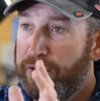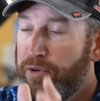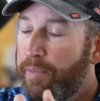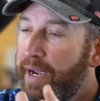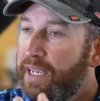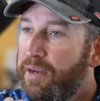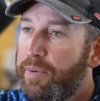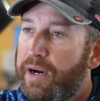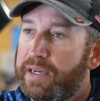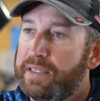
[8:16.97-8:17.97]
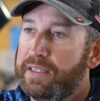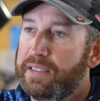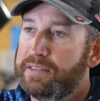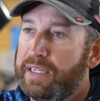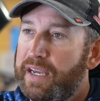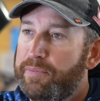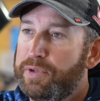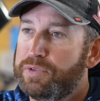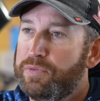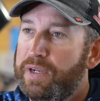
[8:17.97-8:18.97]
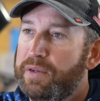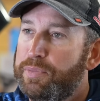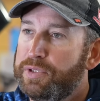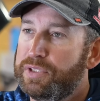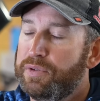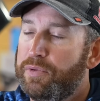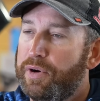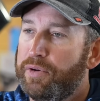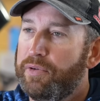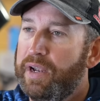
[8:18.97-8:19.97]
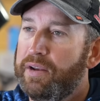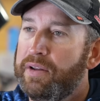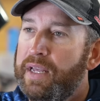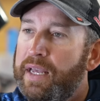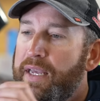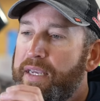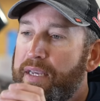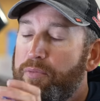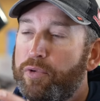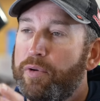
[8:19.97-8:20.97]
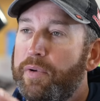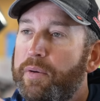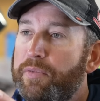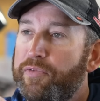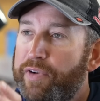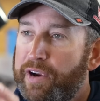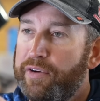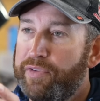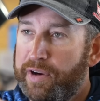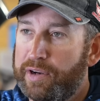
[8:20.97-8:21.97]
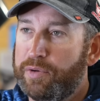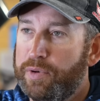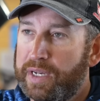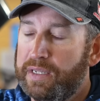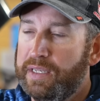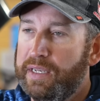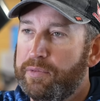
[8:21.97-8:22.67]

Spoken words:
you're back in a pocket that doesn't have much wind pushing the water around, can warm up very, very quickly.